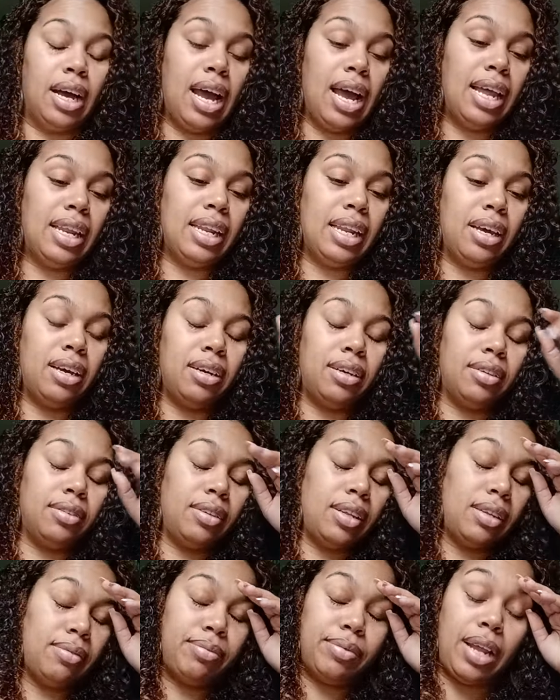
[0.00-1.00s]
a, a
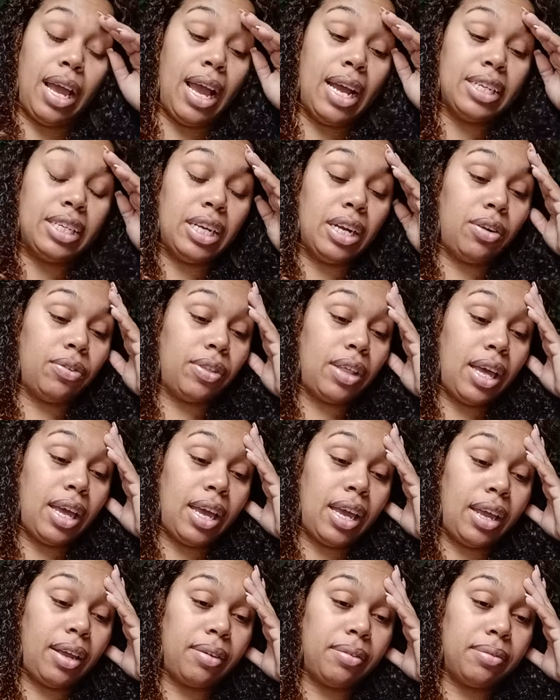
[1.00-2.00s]
eyeshadow
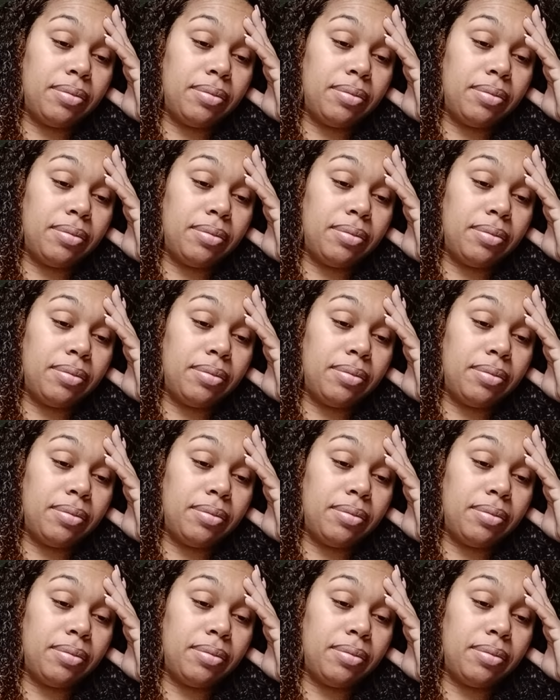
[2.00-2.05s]
thing.